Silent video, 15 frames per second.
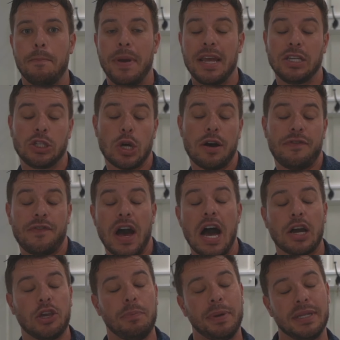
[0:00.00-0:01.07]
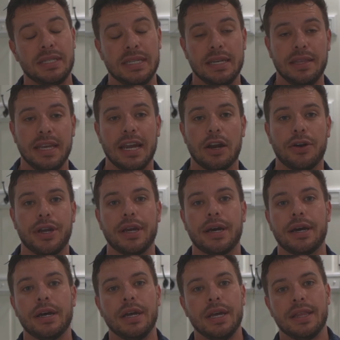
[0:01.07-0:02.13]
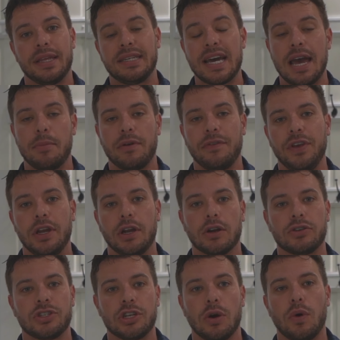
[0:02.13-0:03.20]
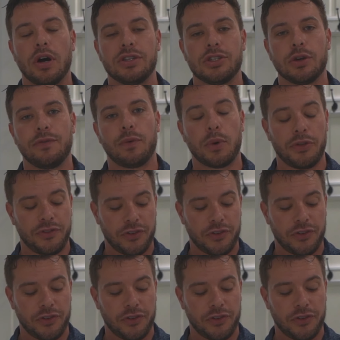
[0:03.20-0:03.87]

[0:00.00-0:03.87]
based off of occupancy in the area, the time of year, so on and so forth.